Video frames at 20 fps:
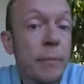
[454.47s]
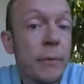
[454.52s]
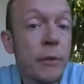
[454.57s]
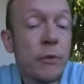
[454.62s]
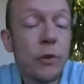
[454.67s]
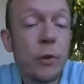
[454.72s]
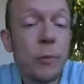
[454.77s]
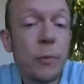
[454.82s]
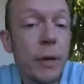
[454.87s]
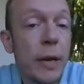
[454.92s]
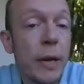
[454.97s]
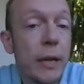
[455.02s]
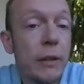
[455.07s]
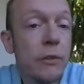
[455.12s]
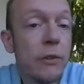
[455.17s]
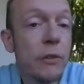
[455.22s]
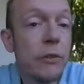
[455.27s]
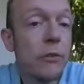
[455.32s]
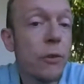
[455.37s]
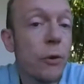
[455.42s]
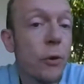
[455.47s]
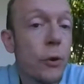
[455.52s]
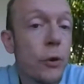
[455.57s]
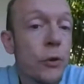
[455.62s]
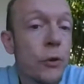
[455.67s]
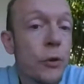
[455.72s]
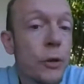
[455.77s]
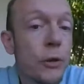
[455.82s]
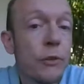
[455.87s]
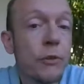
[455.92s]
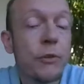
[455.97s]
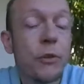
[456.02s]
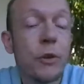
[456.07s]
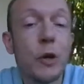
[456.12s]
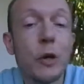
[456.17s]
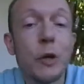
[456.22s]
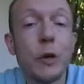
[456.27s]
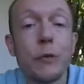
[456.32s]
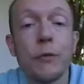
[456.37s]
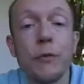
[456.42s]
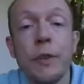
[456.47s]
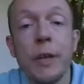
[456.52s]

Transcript: some cases, hundreds of